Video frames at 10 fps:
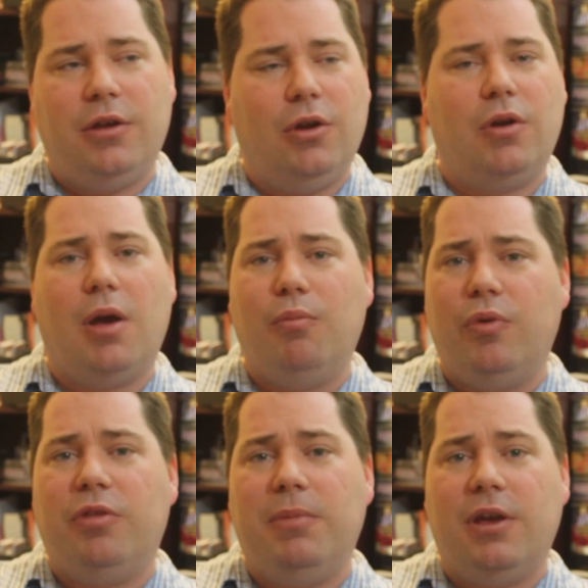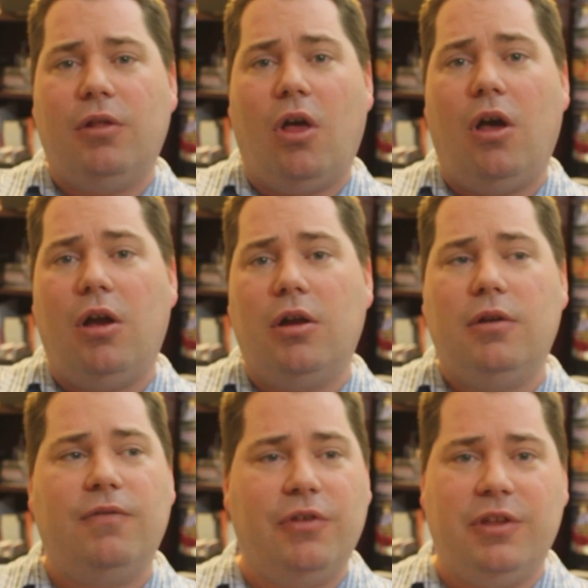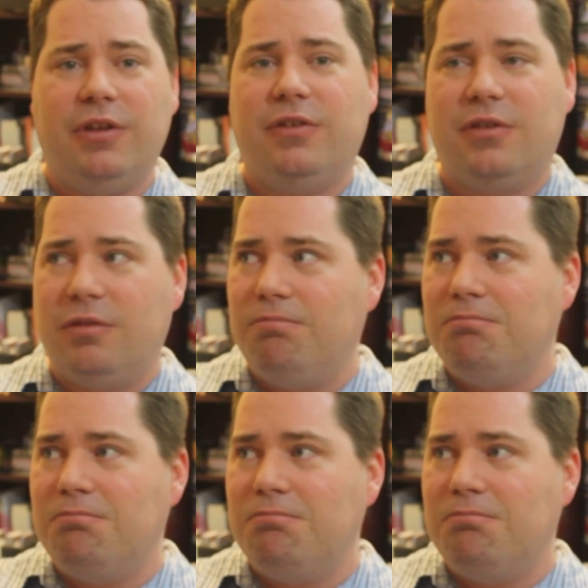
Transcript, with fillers: you know come with me along for this